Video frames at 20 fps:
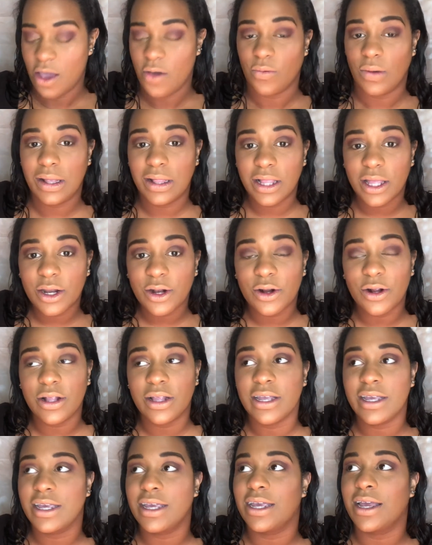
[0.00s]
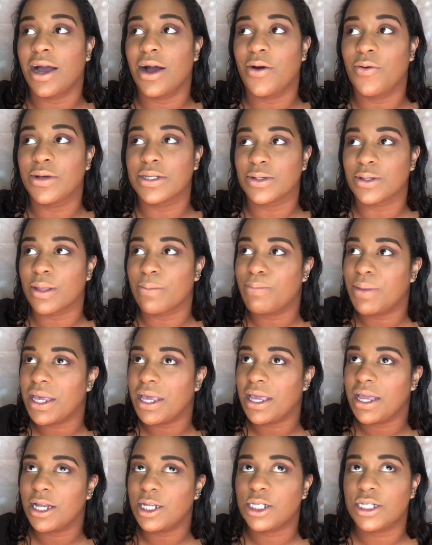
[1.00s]
we literally was on the
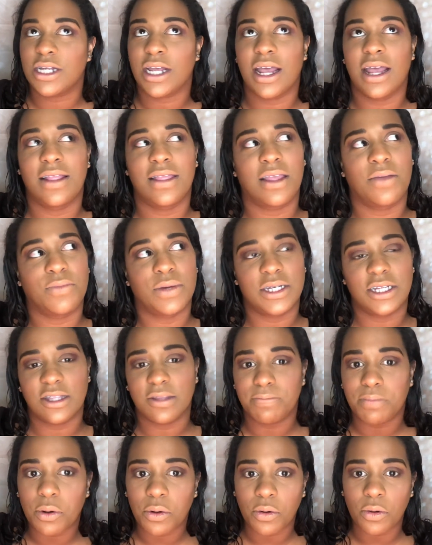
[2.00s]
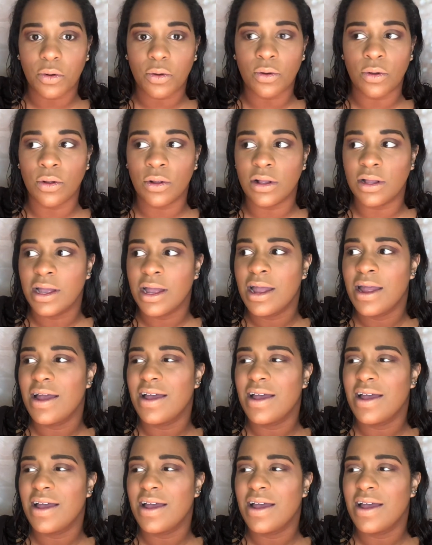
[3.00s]
beach and then we did the pool